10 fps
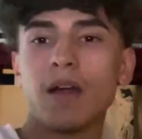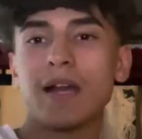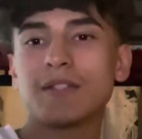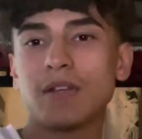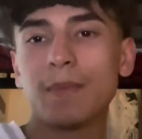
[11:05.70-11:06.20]

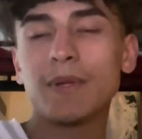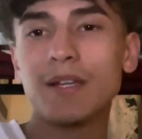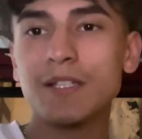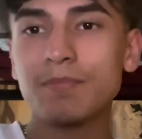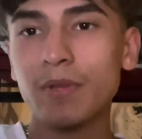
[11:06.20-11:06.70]
Alright, so I'm going to
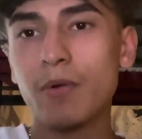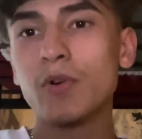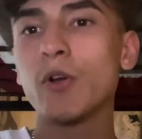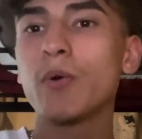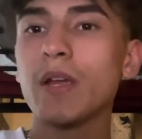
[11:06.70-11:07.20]
explain
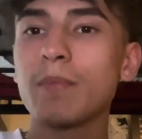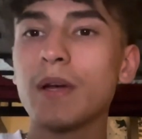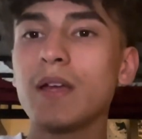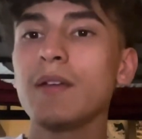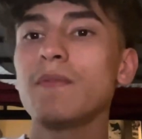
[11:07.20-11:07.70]
real quick
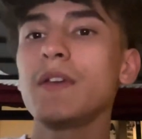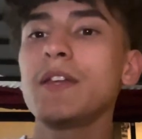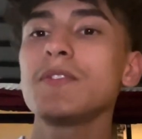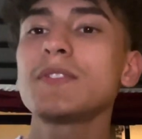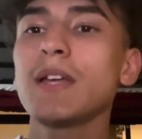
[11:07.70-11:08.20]
my
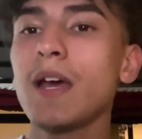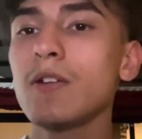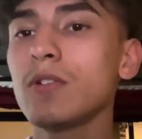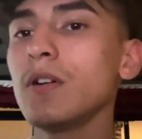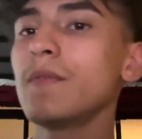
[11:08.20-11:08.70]
video's
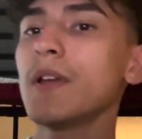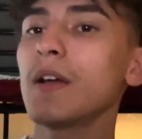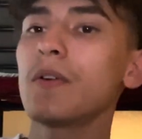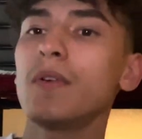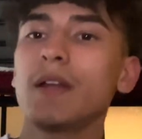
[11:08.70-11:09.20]
title of
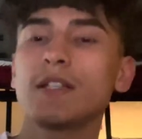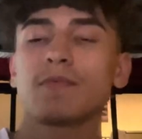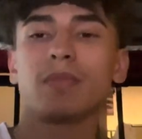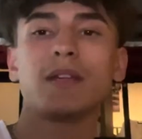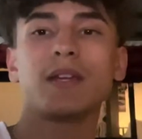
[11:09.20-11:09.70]
not going as
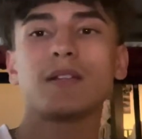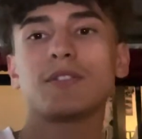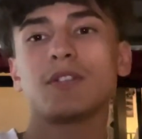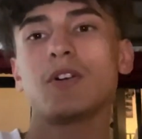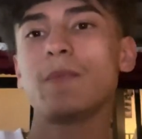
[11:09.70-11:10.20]
planned.
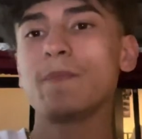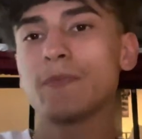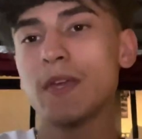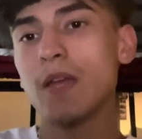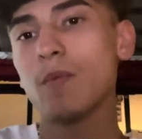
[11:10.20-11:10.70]
So
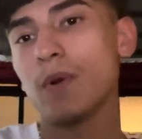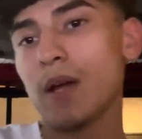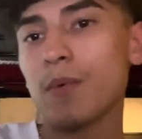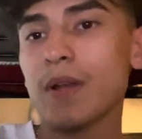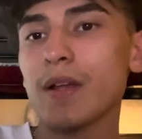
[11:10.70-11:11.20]
when I
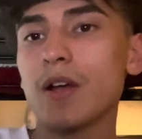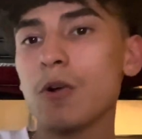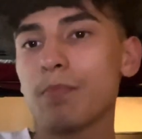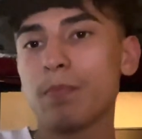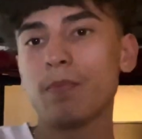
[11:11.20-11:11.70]
want to
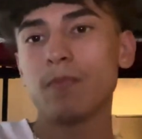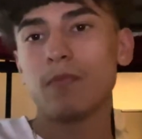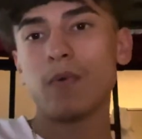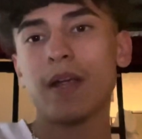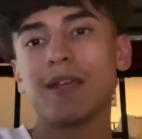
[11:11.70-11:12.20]
go
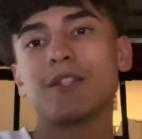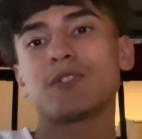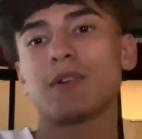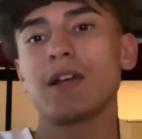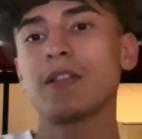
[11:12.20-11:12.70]
rent a
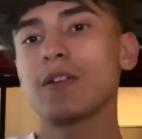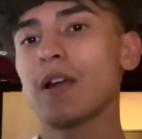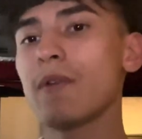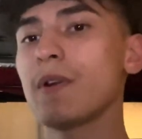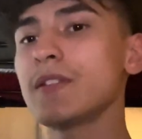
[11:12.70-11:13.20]
trailer,
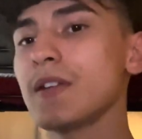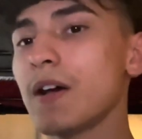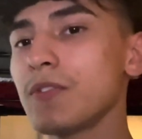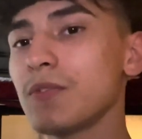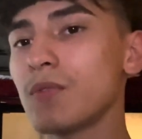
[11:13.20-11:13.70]
I rented
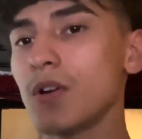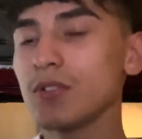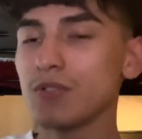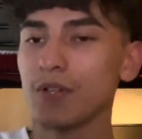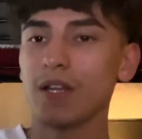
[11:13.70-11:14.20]
out the wrong
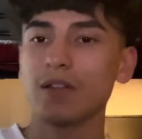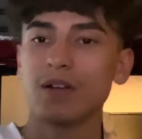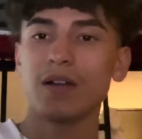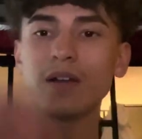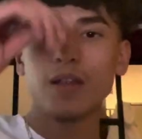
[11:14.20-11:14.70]

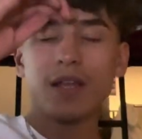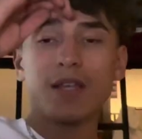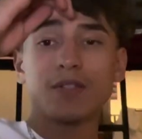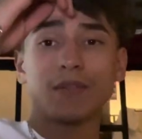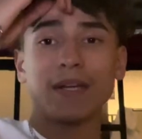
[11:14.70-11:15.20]
trailer.
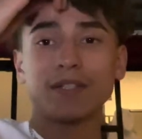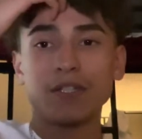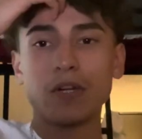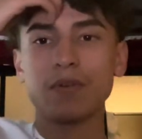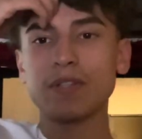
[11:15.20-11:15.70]
So I had to
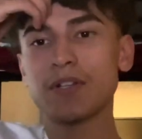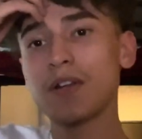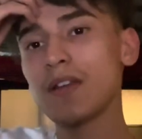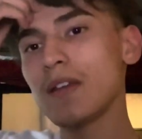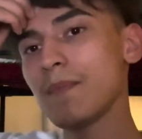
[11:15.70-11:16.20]
go
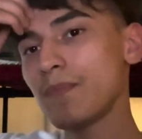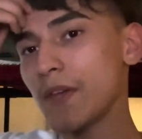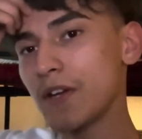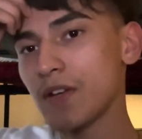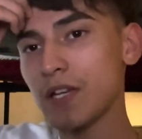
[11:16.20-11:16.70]
return it.
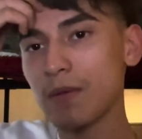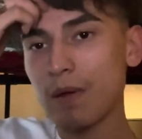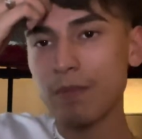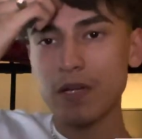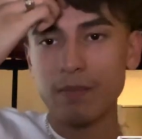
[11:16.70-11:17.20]
I couldn't get my
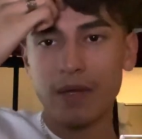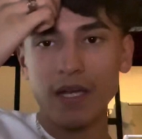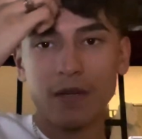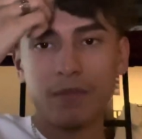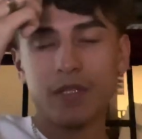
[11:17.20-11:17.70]
money
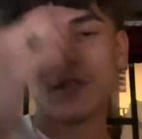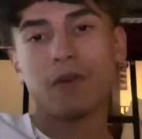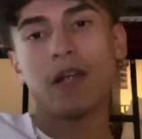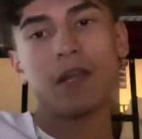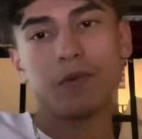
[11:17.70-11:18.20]
back, but it's
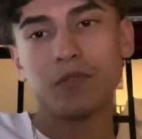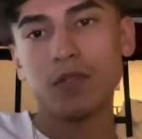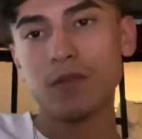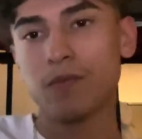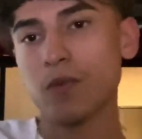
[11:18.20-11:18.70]
alright. It was
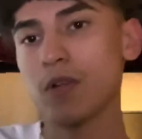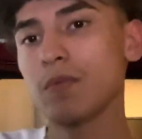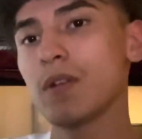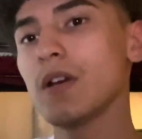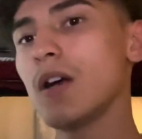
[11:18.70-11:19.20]
only
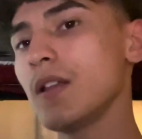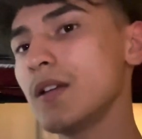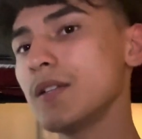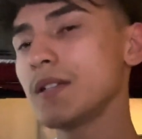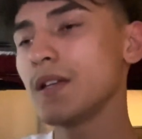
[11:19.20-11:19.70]
forty-one
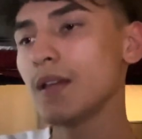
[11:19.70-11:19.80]
dollars.